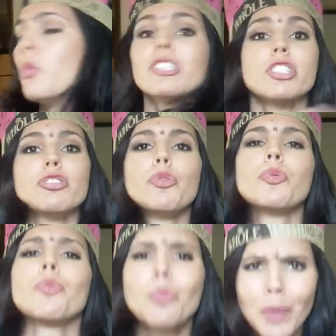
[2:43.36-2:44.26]
Which is
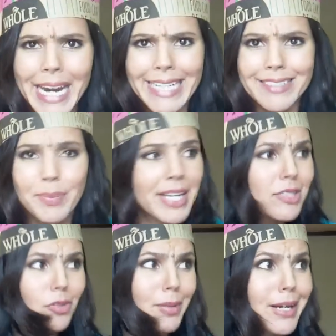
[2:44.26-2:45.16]
great,
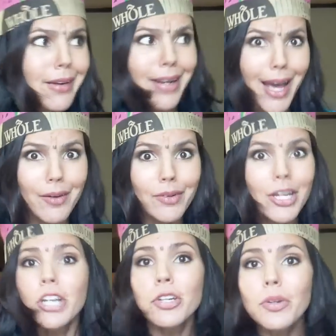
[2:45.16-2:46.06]
because from here on
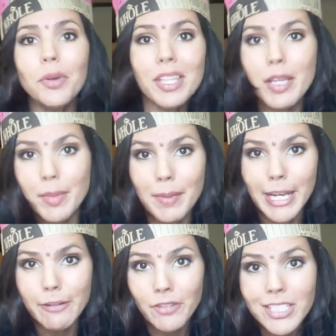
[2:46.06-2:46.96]
out, you're only gonna be
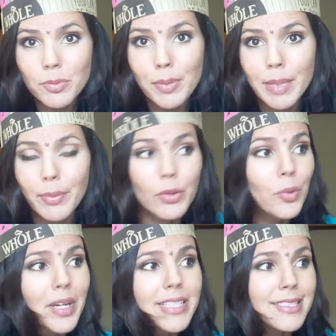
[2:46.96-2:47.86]
making friends with people
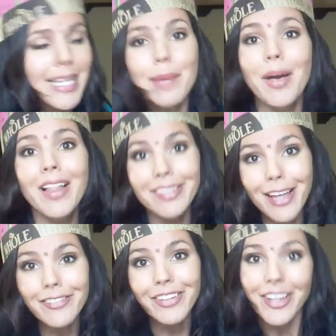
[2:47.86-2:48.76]
who are on the same
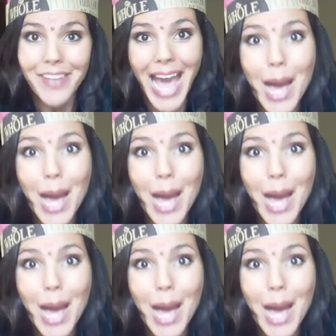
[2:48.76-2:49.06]
level of